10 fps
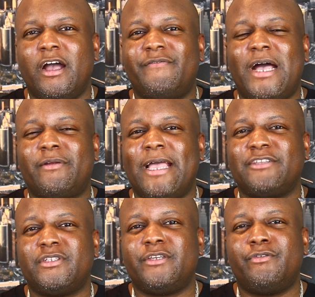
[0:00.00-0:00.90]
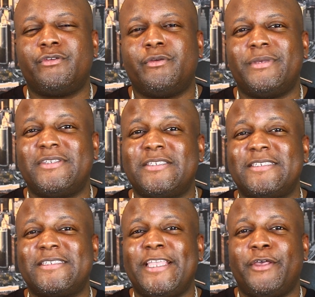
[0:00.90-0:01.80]
of how to actually grow your business
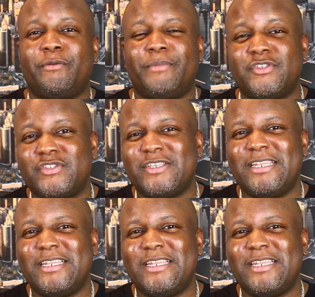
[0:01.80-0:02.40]
and scale your business to